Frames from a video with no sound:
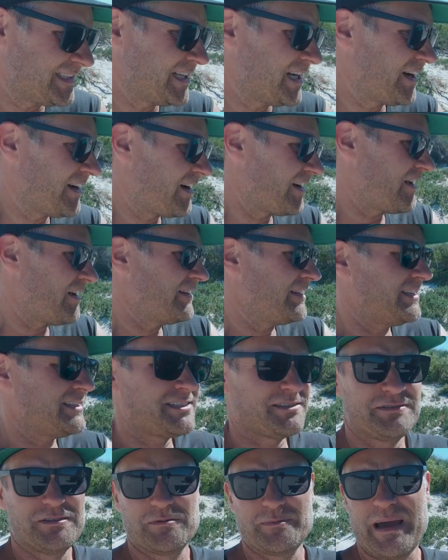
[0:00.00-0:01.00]
you know, I don't think
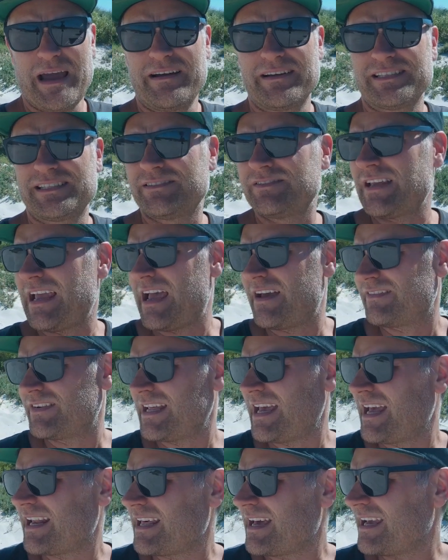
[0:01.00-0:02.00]
it's a real marriage if you
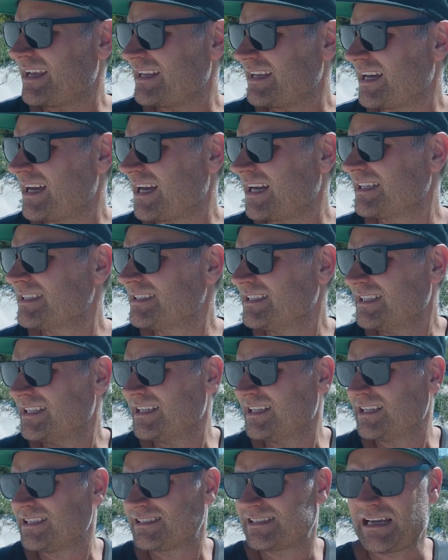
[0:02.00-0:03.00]
haven't had a
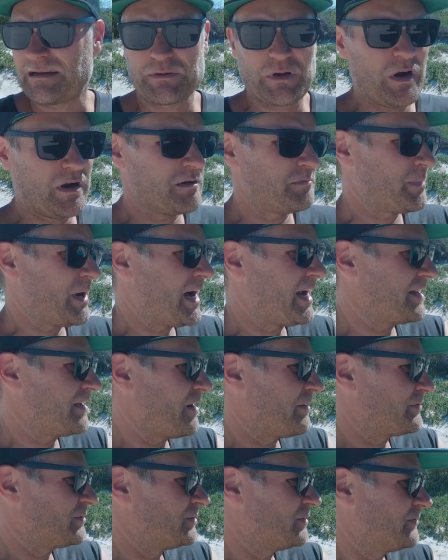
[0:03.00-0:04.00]
some kind of
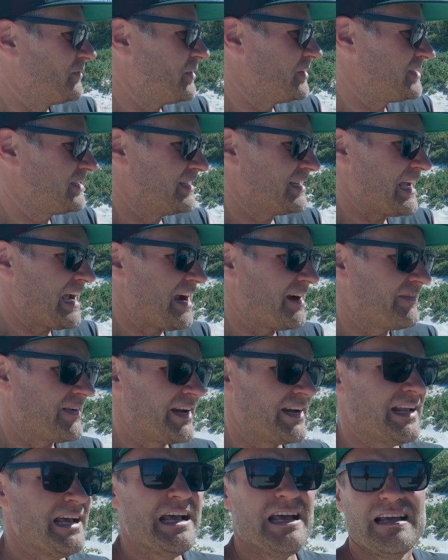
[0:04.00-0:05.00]
barney over reversing a
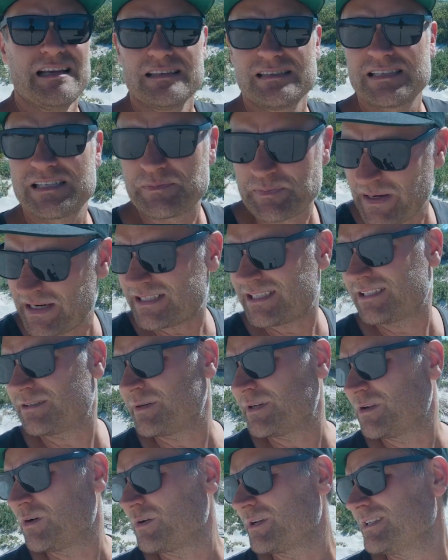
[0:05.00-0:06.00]
caravan, especially
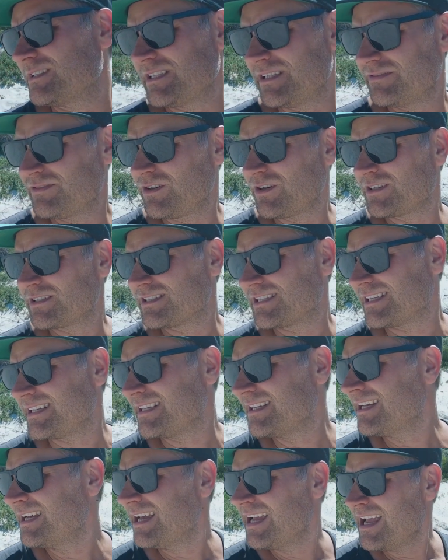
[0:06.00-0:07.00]
when all your diff locker's
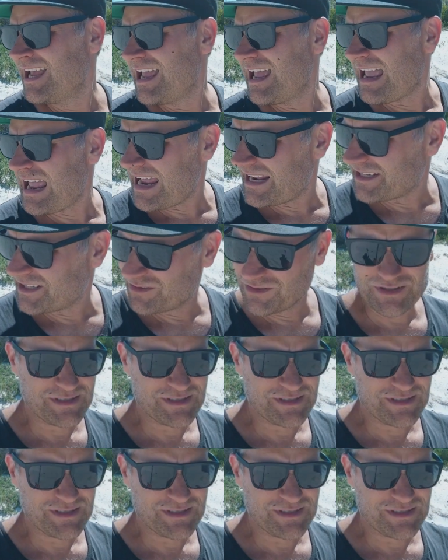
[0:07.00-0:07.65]
in and you're